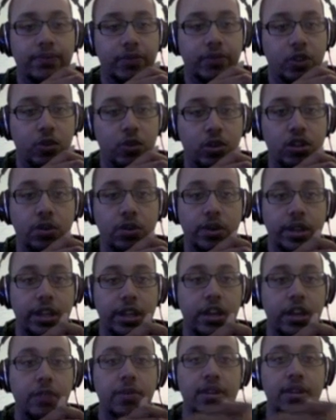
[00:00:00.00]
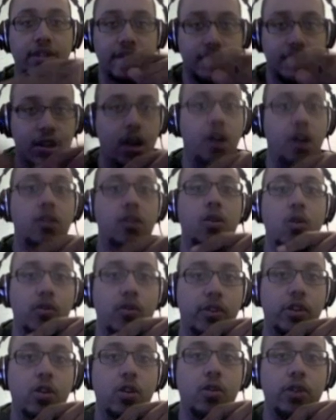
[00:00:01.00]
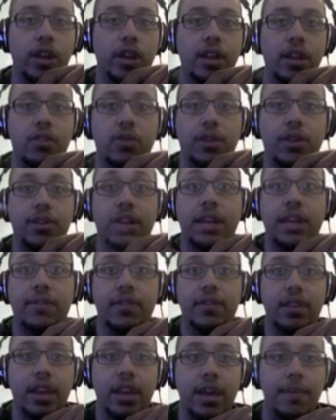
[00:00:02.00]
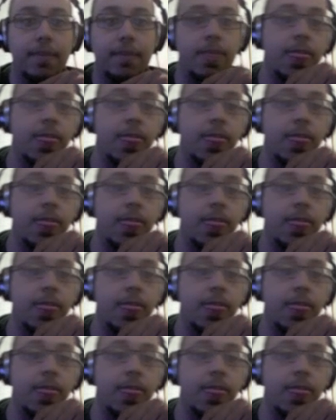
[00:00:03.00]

you would do it here because it's called over and over again throughout the life of the game.